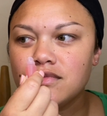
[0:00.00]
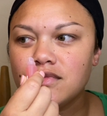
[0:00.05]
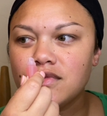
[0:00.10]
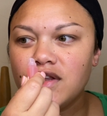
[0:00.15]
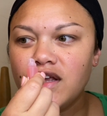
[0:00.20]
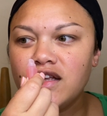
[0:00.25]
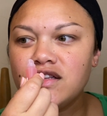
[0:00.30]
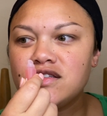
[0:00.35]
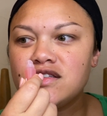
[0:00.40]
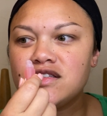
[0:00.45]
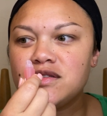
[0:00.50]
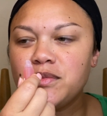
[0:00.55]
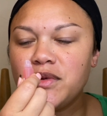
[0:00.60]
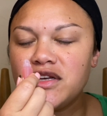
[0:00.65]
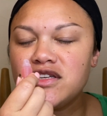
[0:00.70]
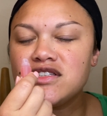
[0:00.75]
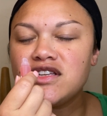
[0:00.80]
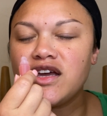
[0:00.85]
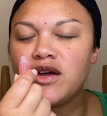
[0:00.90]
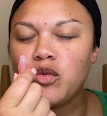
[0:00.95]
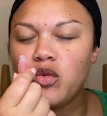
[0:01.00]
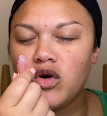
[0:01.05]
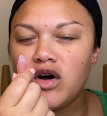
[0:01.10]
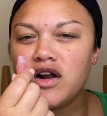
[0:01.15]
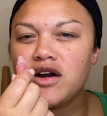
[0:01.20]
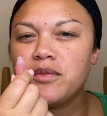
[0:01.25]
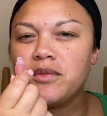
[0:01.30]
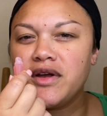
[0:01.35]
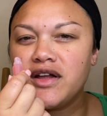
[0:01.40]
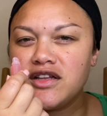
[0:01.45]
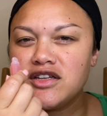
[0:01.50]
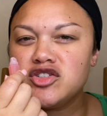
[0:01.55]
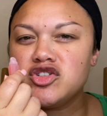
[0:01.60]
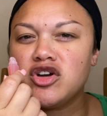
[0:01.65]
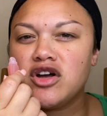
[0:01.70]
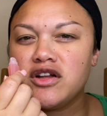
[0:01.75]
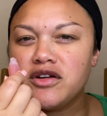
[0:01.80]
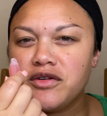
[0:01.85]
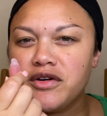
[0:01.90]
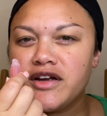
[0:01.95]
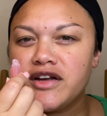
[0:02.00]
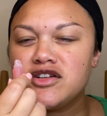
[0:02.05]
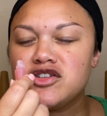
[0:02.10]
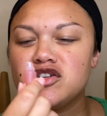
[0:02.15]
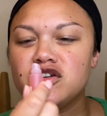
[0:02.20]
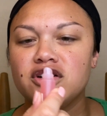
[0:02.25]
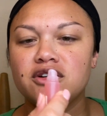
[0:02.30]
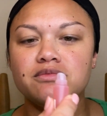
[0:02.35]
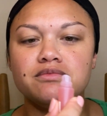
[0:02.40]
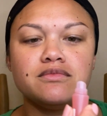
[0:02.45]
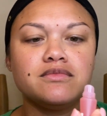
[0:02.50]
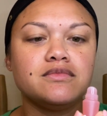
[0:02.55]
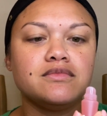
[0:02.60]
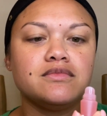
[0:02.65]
It smells like watermelon Jolly Rancher.